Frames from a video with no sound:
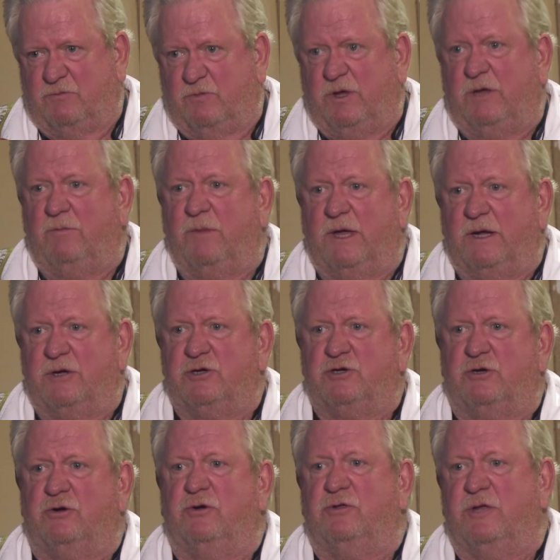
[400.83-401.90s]
We make
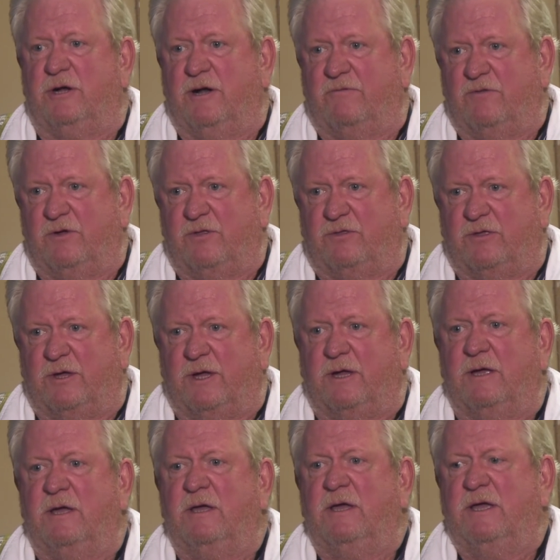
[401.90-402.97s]
sure that
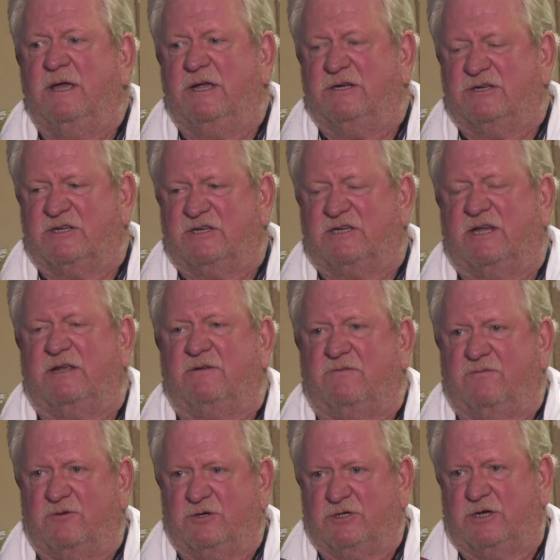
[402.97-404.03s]
everything is set
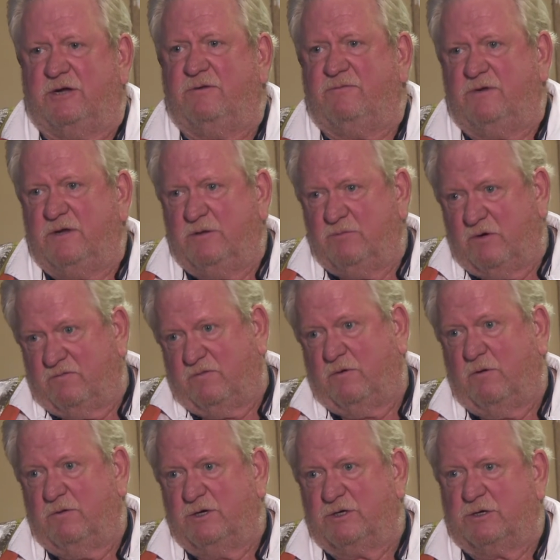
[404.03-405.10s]
for safety
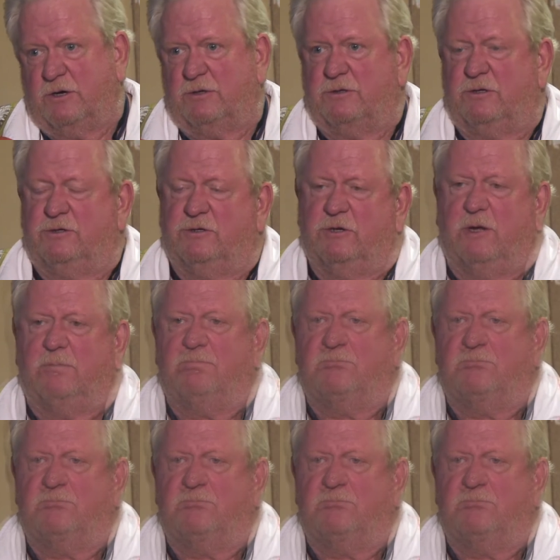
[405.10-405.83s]
before we start the job.